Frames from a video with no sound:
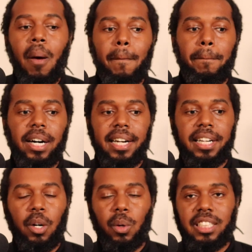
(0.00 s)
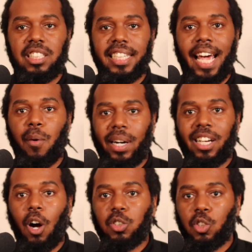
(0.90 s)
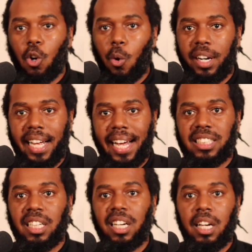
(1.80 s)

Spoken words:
But let's look at what he also coined as